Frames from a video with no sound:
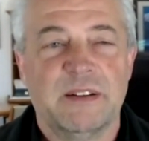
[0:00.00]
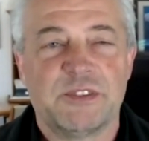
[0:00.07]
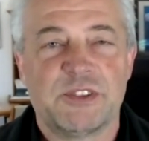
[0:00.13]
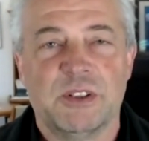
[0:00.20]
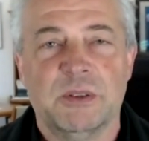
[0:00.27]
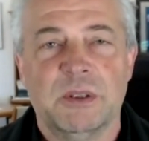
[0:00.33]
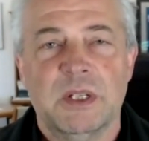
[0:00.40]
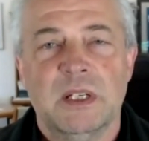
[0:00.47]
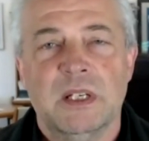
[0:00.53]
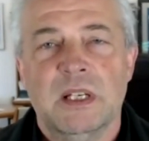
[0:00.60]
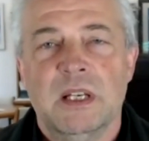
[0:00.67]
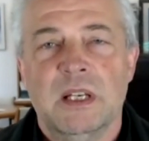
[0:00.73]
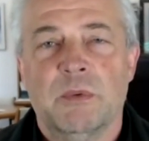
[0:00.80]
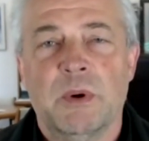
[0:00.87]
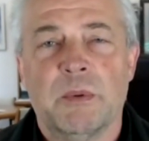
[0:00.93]
So
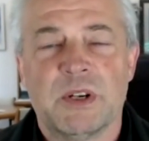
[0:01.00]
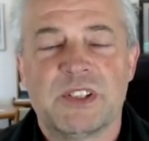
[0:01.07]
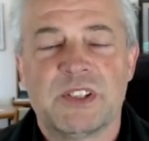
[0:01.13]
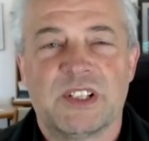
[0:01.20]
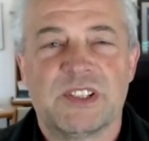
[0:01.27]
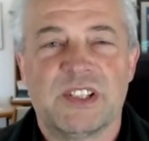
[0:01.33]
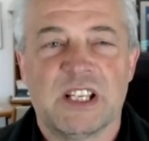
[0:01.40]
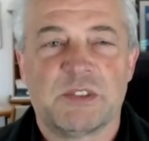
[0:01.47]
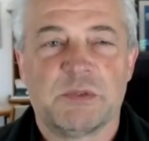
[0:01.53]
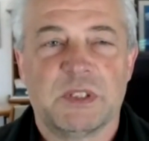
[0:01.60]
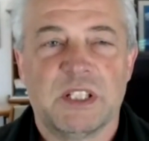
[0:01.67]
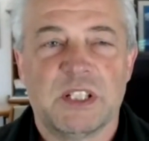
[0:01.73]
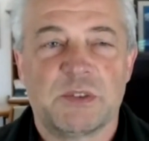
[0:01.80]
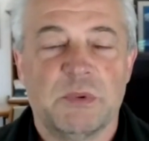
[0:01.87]
we weren't successful with this one.